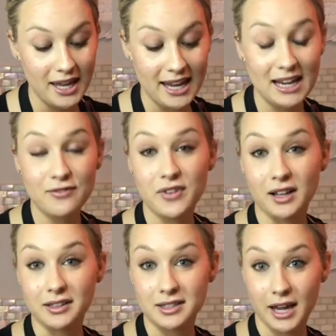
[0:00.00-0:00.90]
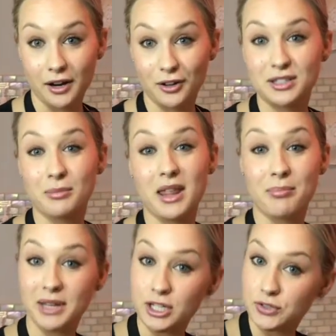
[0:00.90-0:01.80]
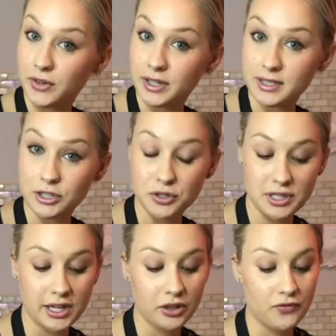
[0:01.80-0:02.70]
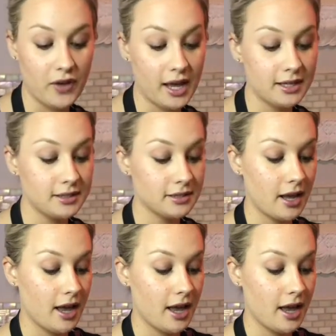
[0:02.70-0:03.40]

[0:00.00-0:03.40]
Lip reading: any vellus hair, some of that peach fuzz that you see on the face.